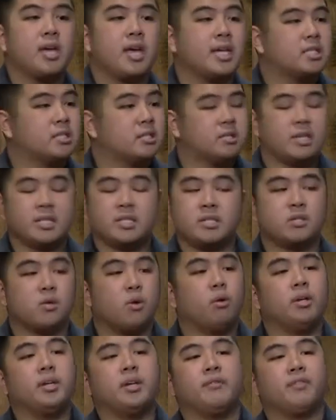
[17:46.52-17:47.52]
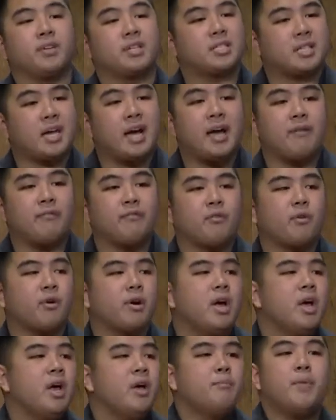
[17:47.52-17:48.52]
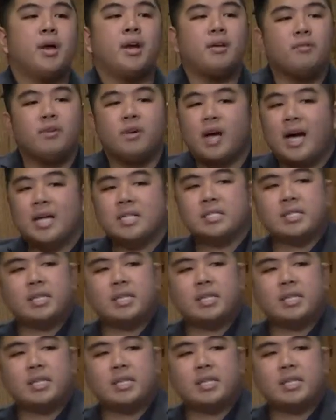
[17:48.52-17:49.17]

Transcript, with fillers: it's, it's a totally different sight for many of you guys to